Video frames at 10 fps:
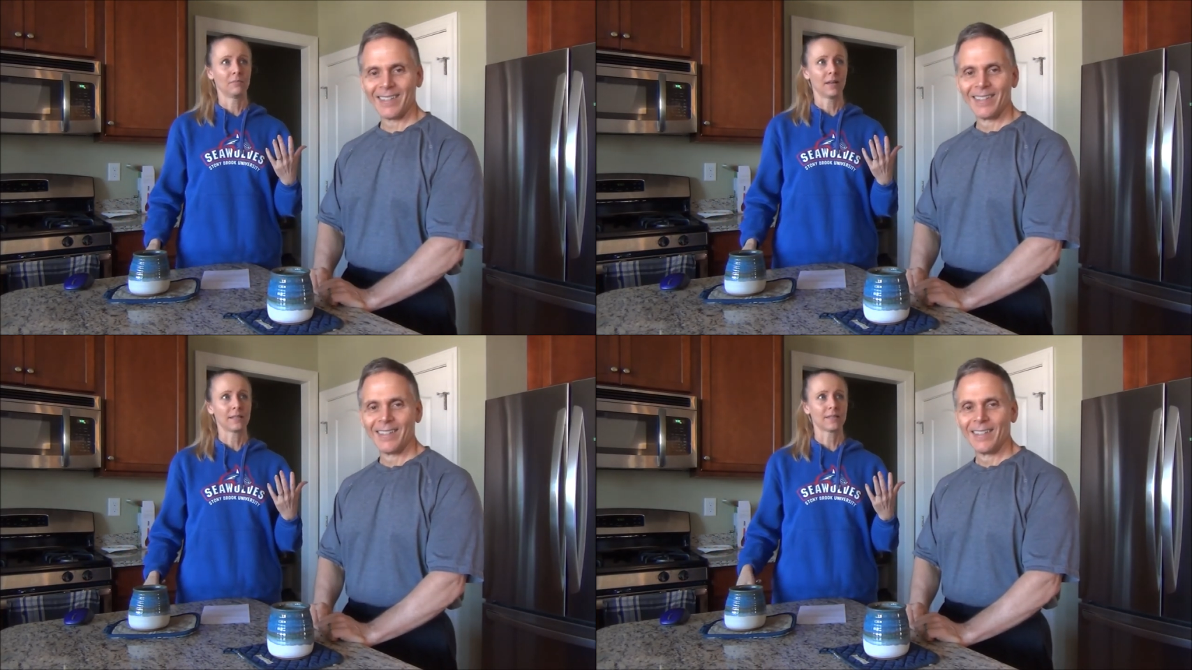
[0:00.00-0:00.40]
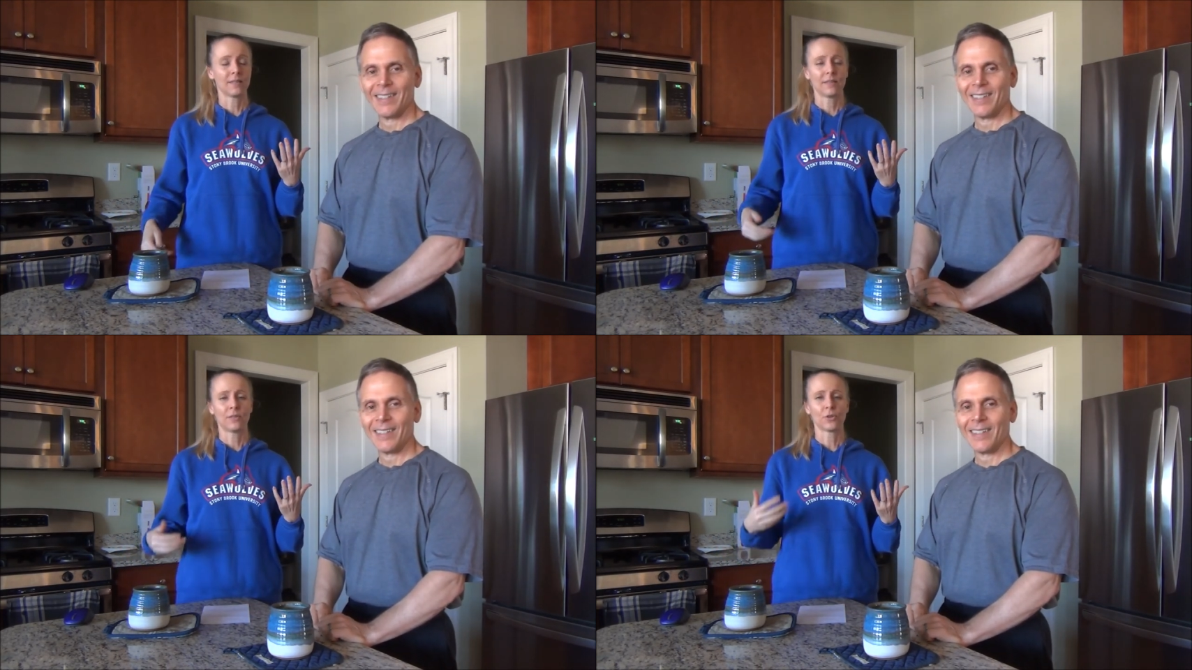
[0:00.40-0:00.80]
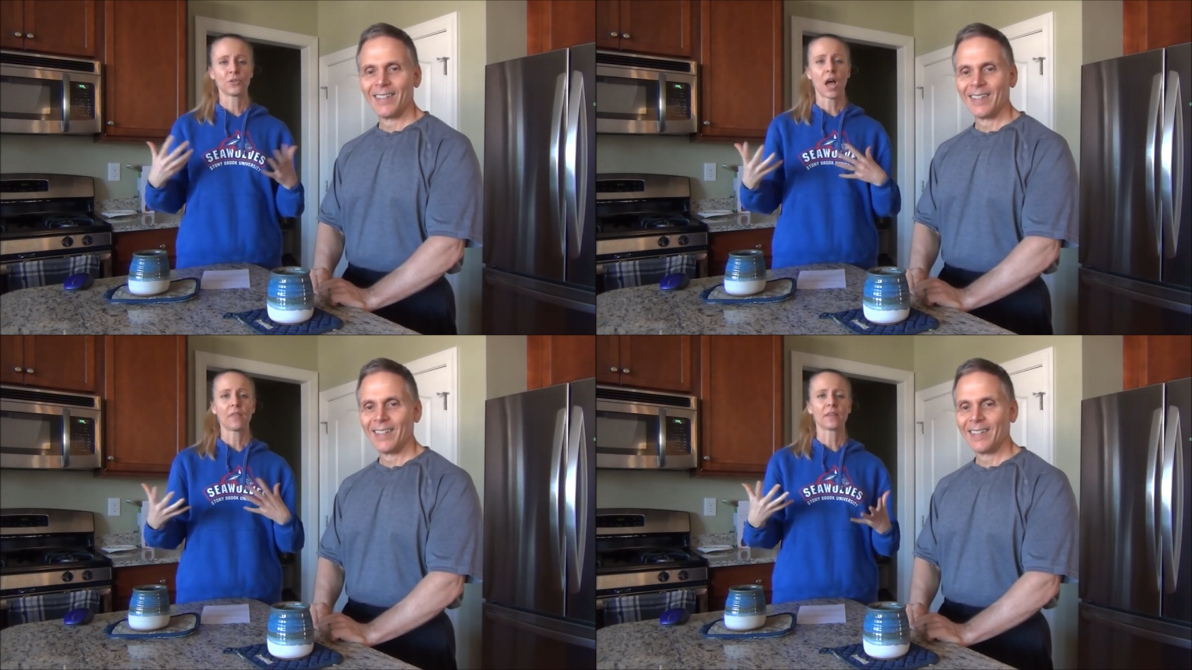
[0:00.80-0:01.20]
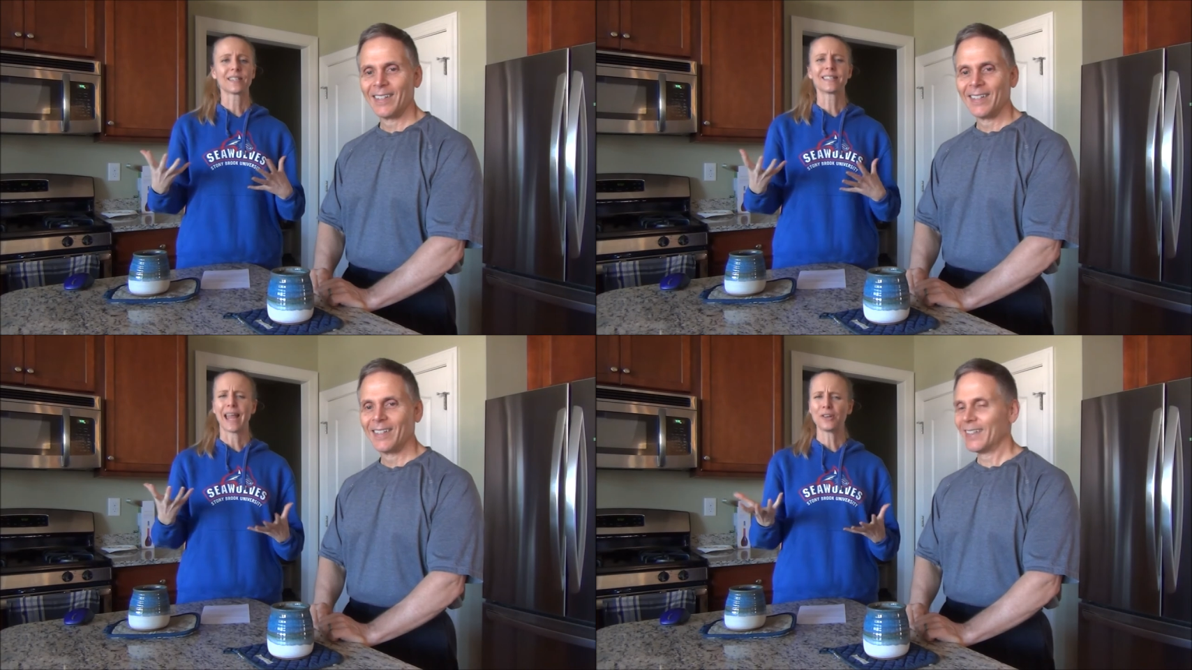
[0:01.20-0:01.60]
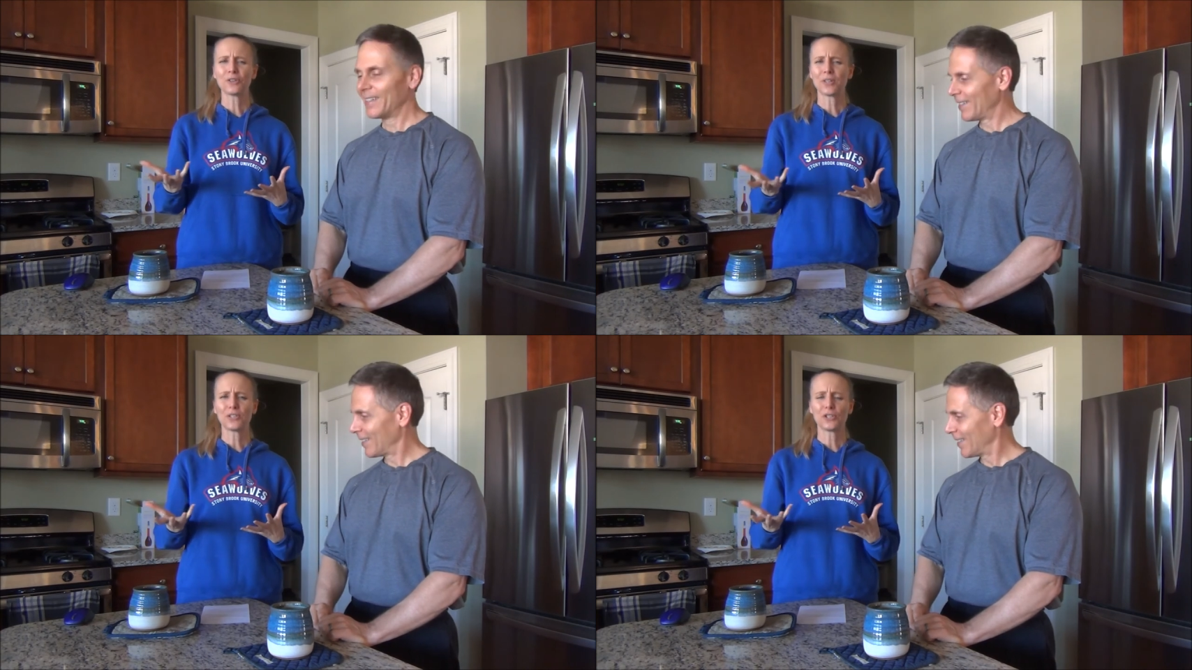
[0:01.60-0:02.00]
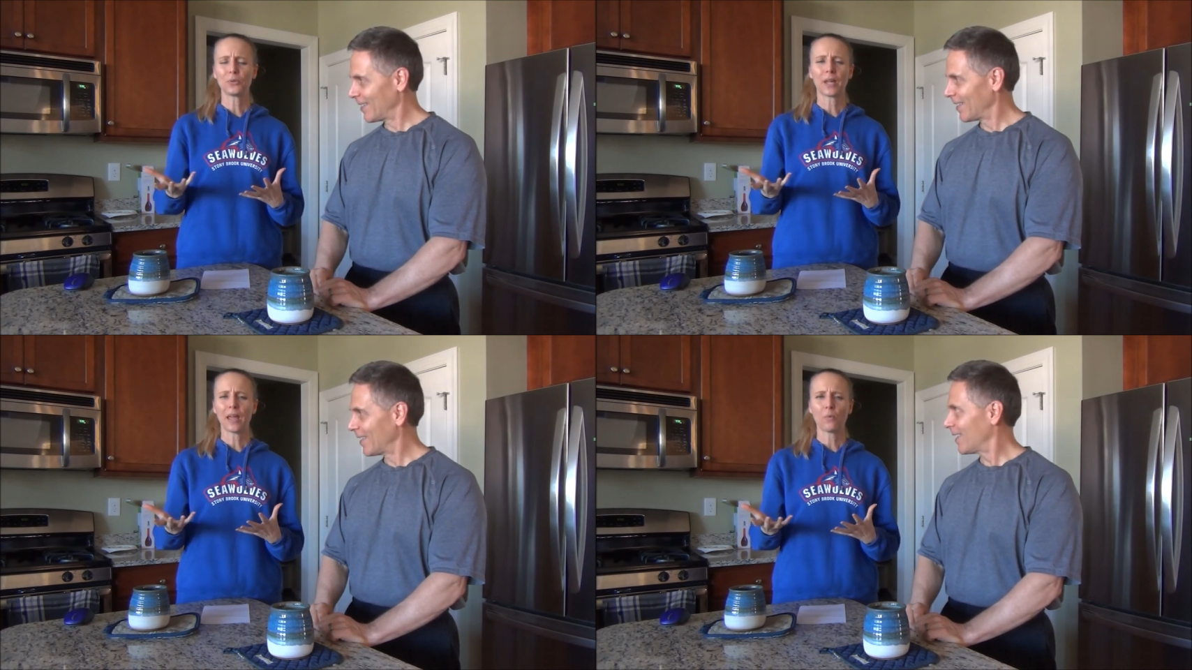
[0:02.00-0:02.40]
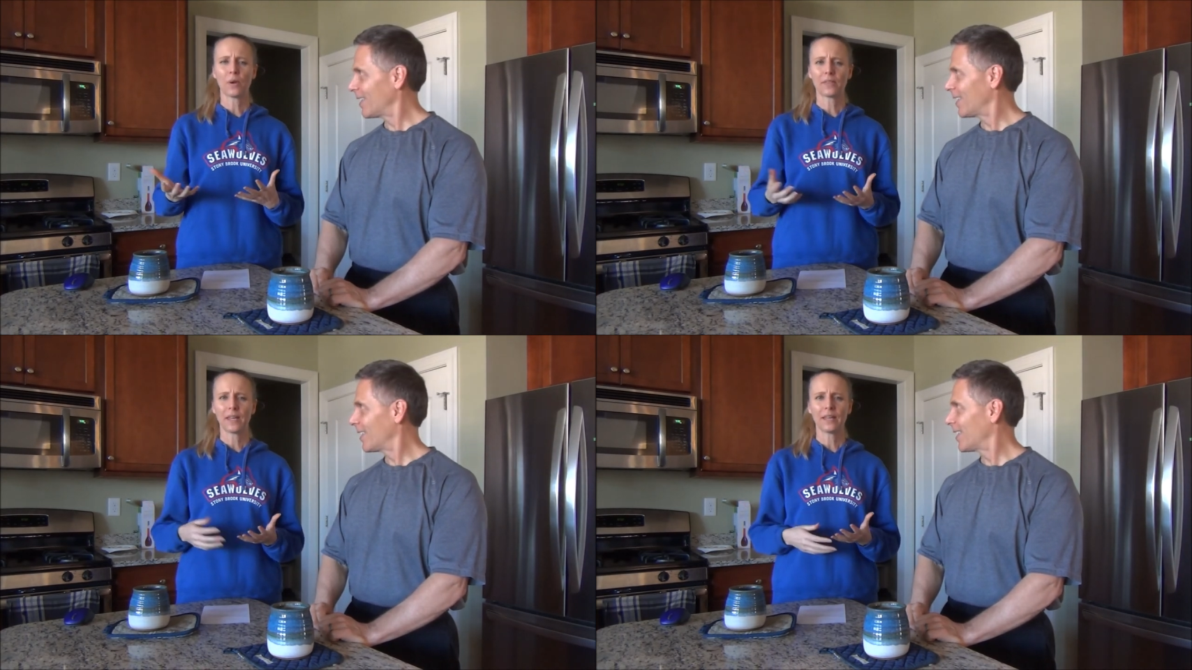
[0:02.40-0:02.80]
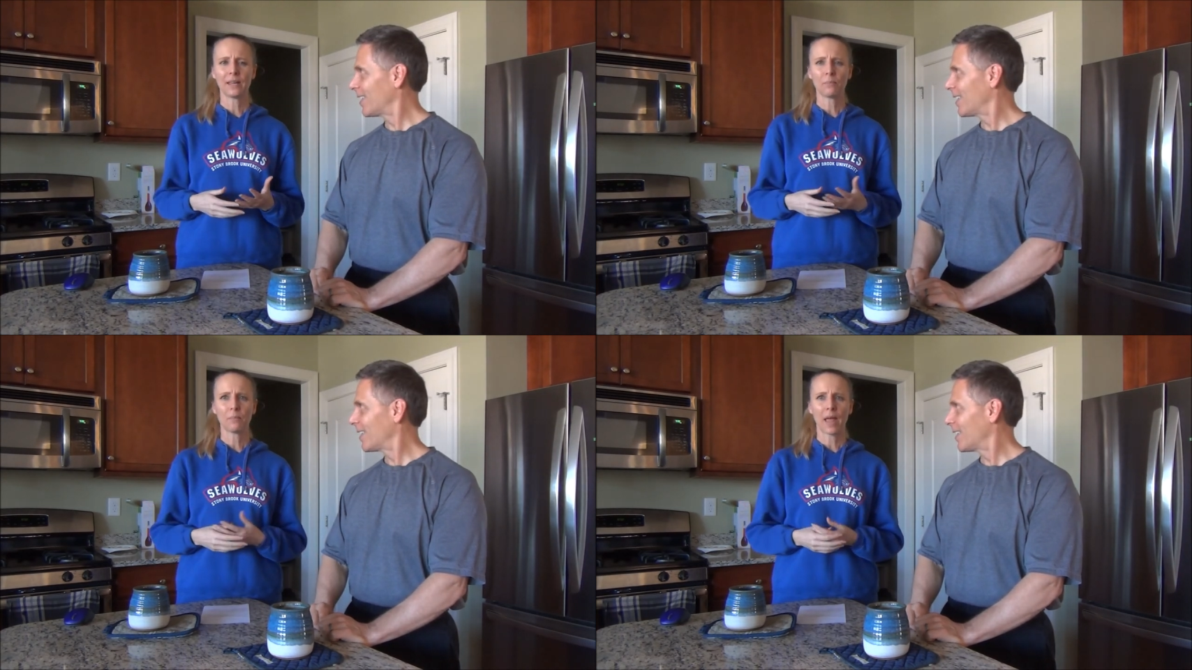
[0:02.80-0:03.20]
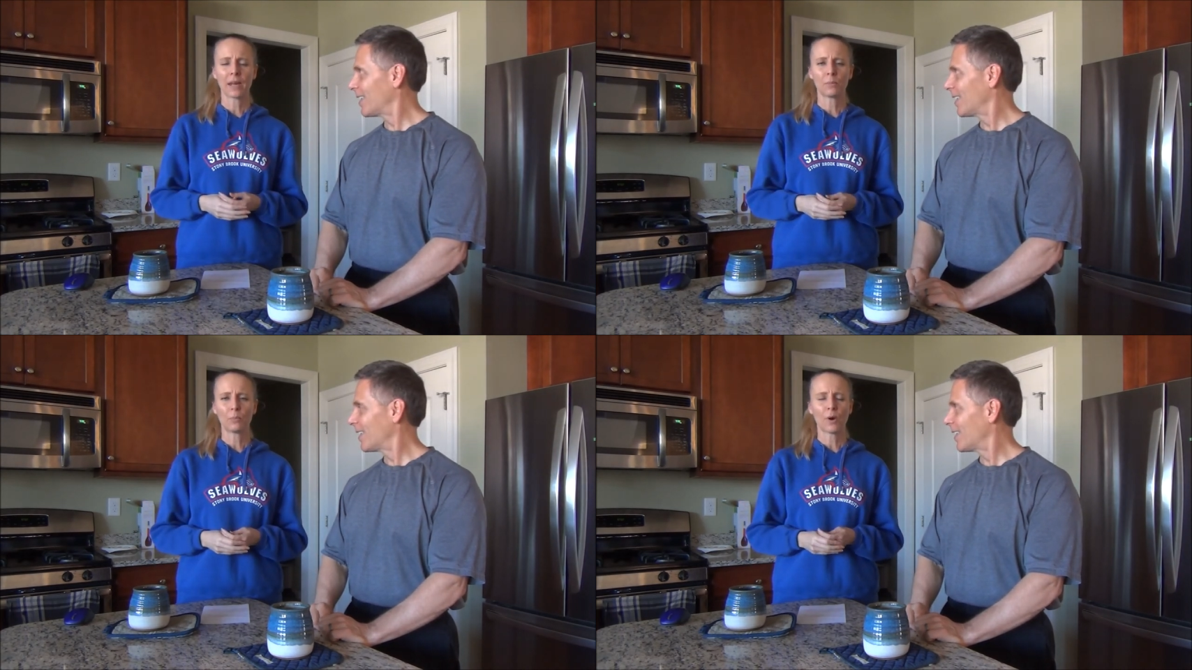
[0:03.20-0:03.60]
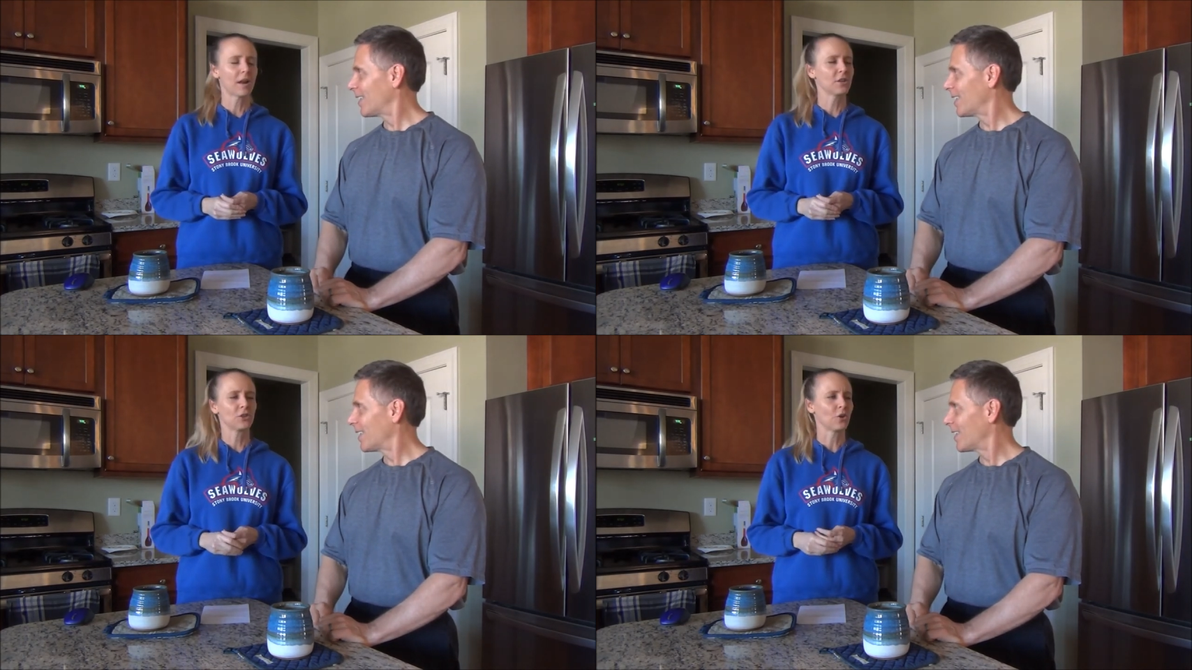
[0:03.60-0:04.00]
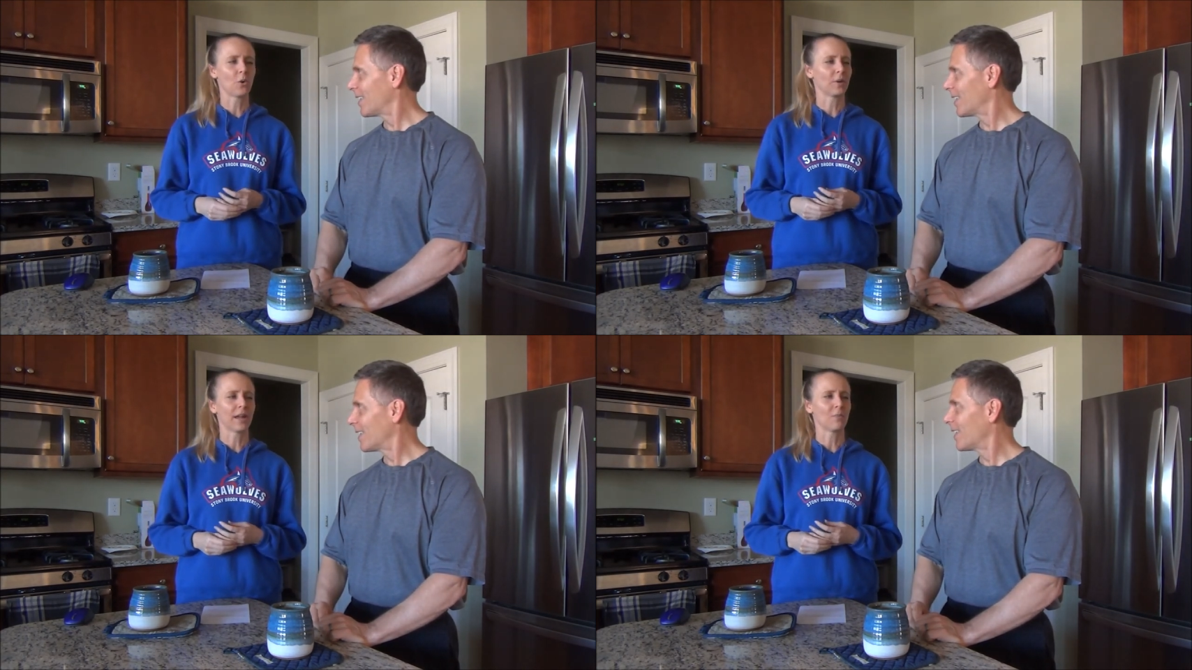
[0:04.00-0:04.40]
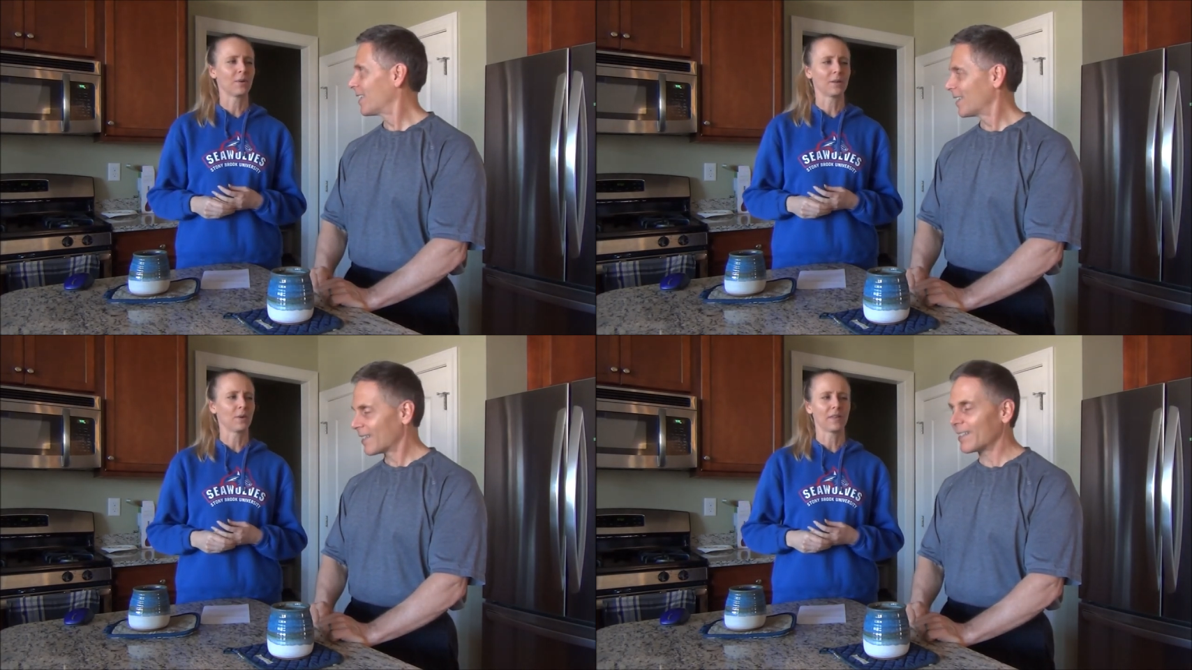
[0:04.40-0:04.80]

Speaker 1: it's there's not the stench that you get with eating animal products. You don't get with, with mm.